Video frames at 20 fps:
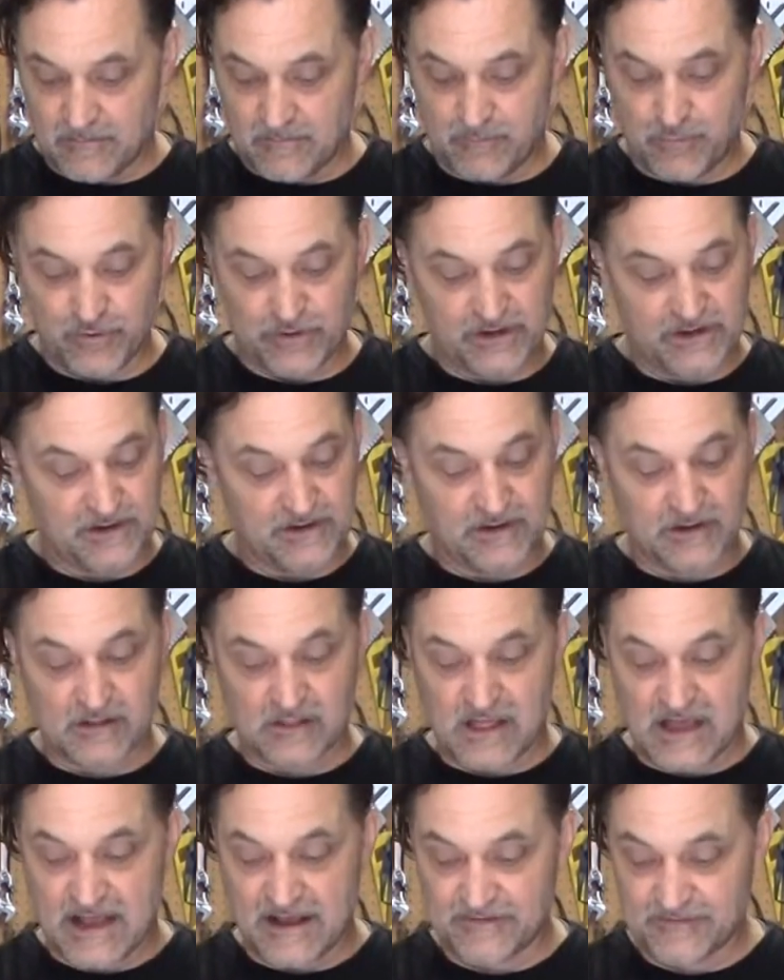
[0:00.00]
put it in a
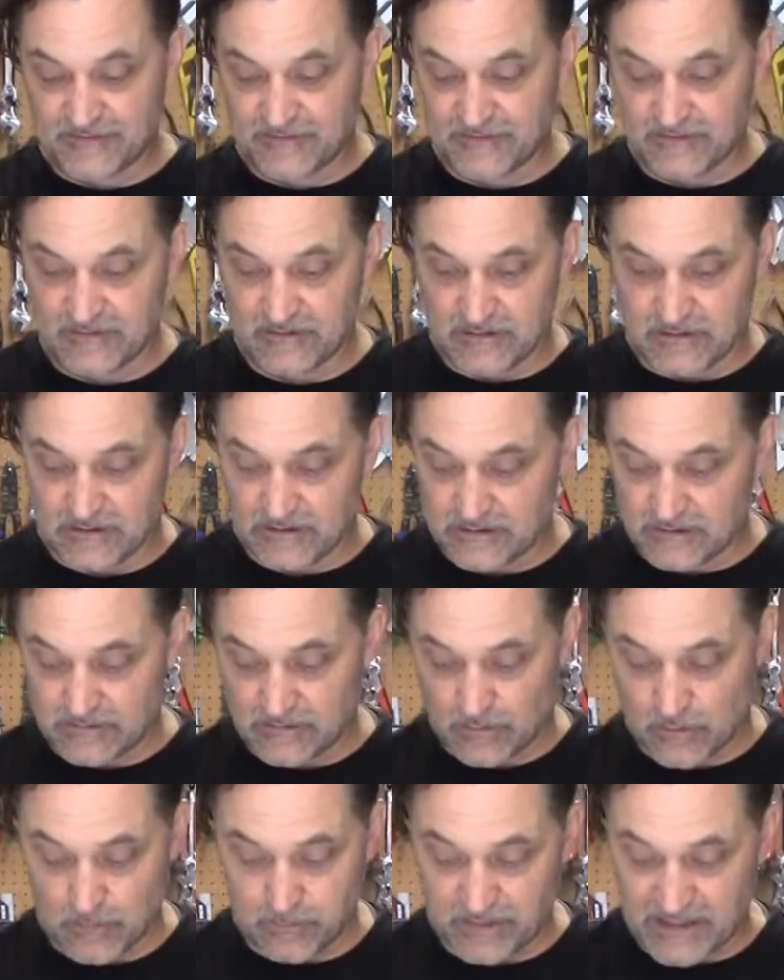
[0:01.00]
glass
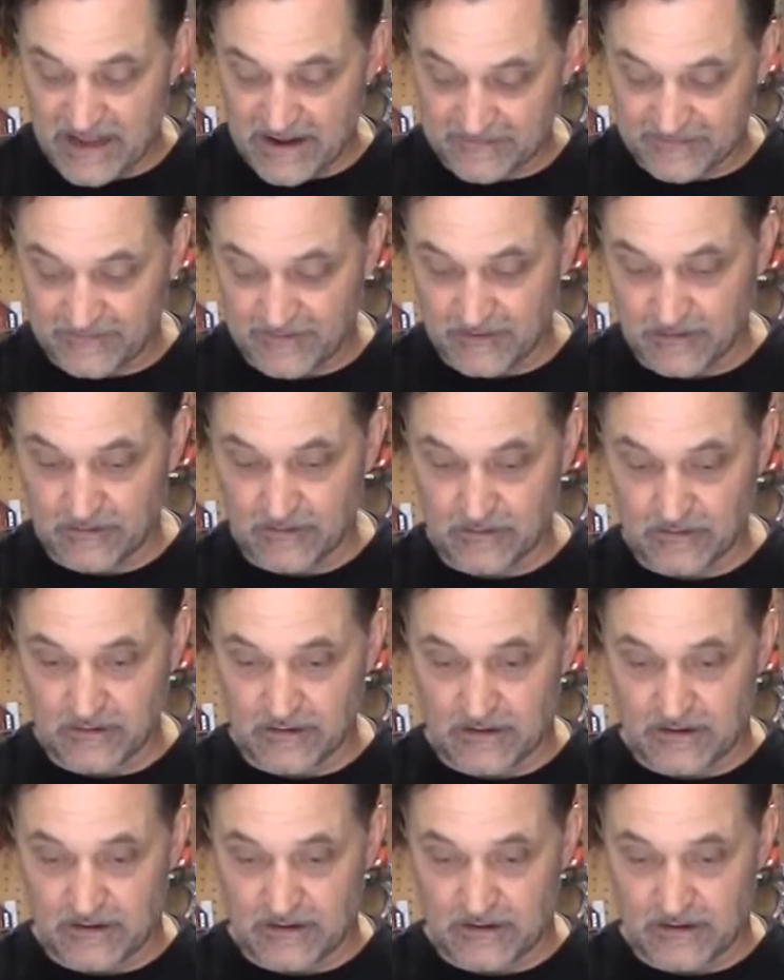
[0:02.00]
or plastic